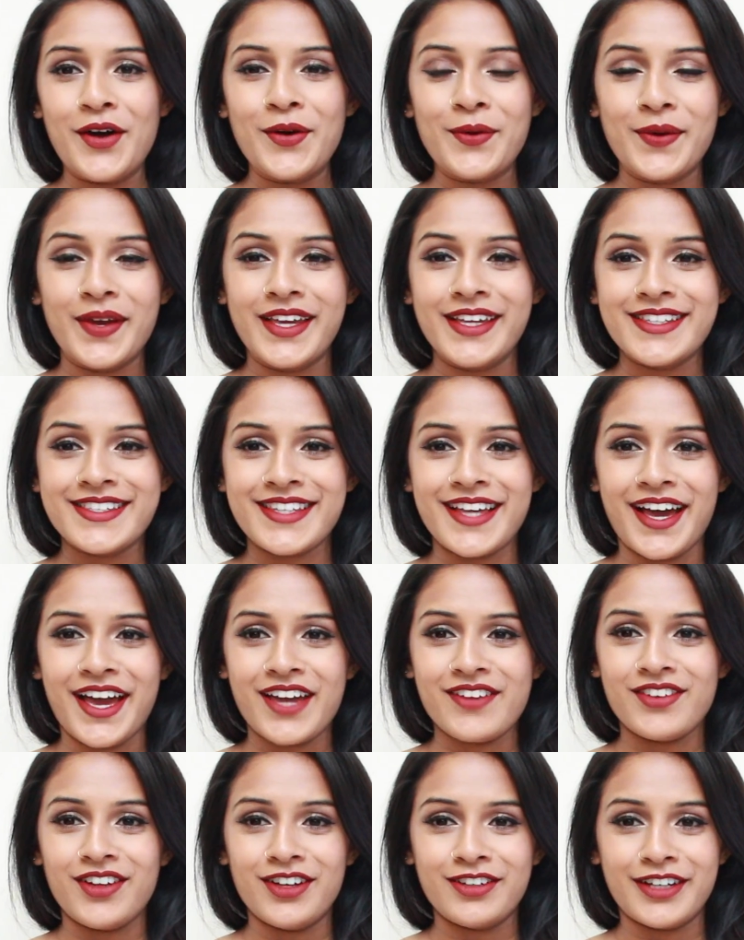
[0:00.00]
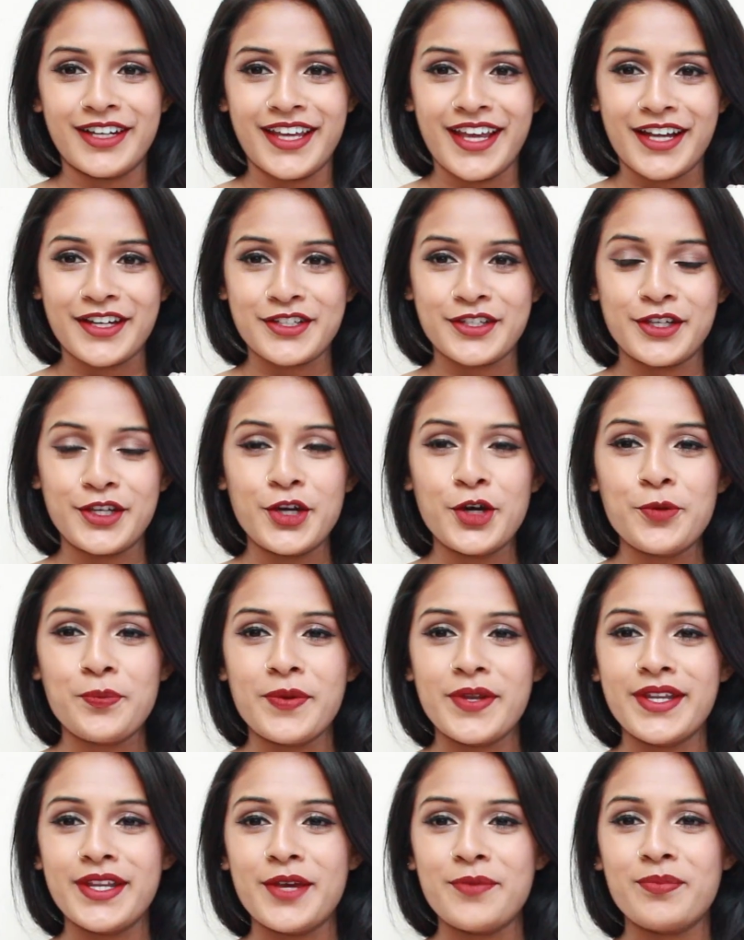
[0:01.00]
always, I've already actually
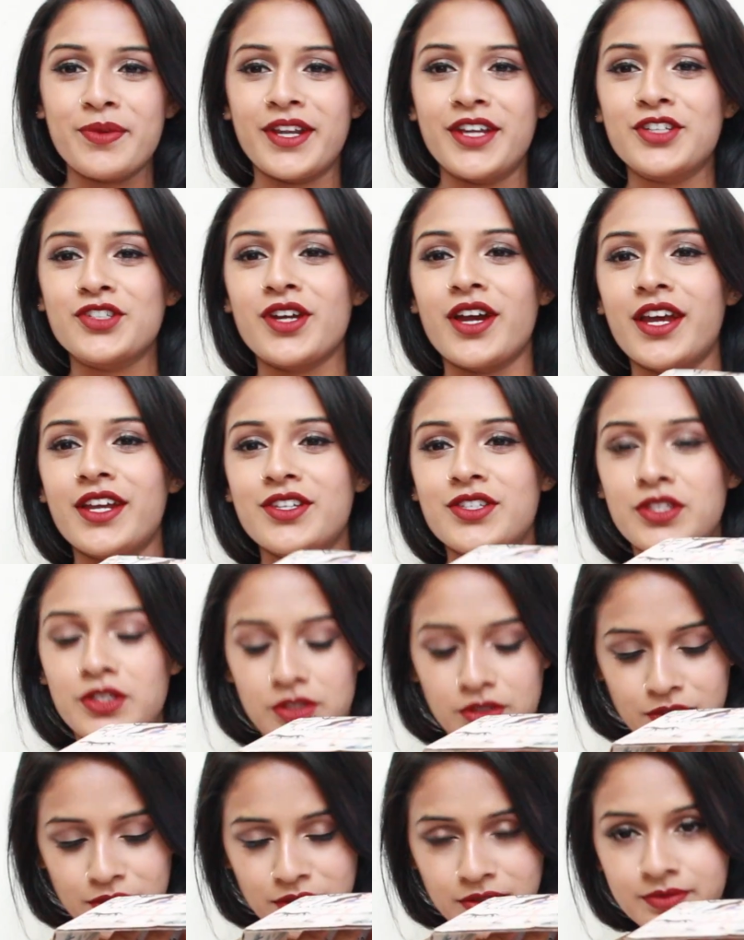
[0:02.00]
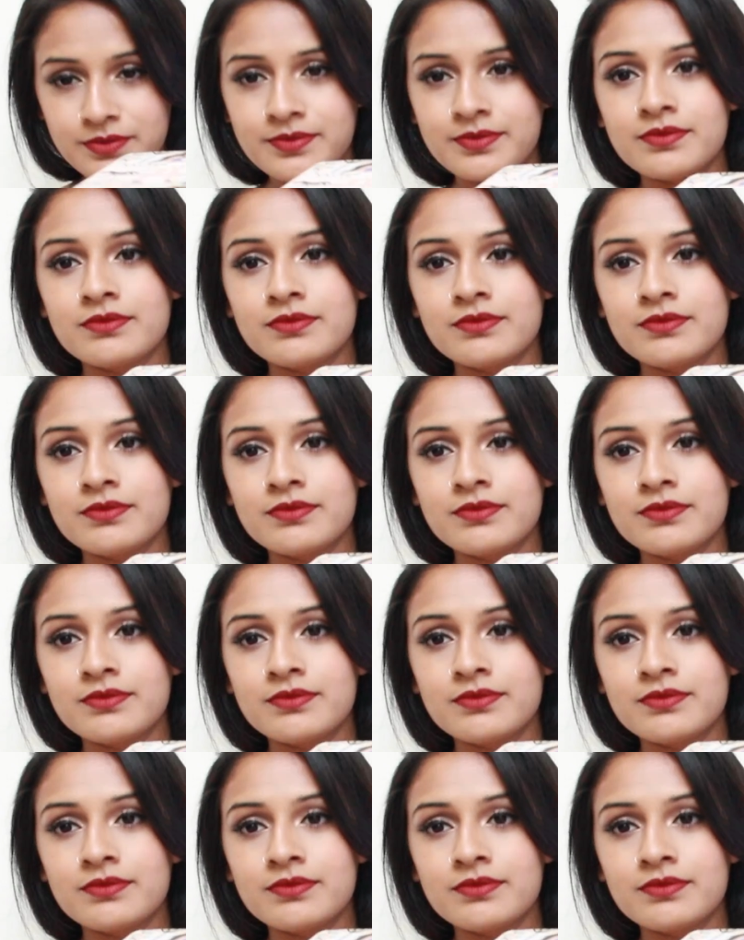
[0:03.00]
opened it, but I tried to